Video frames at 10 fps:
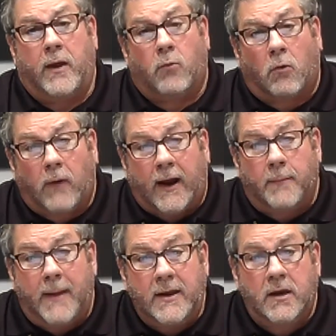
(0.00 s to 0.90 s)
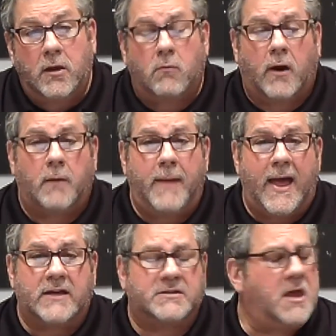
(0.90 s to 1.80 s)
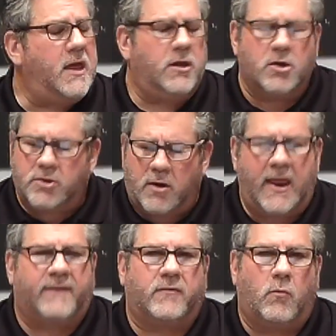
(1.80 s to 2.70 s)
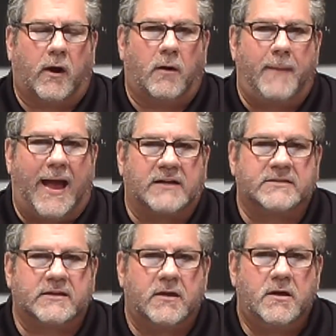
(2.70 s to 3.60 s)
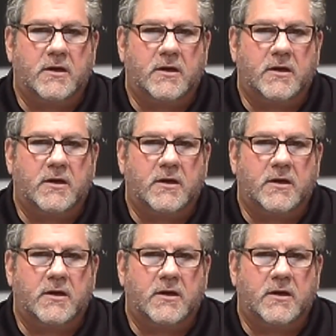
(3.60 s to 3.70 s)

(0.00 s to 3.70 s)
were recommending you wear a mask, you don't have to wear a mask.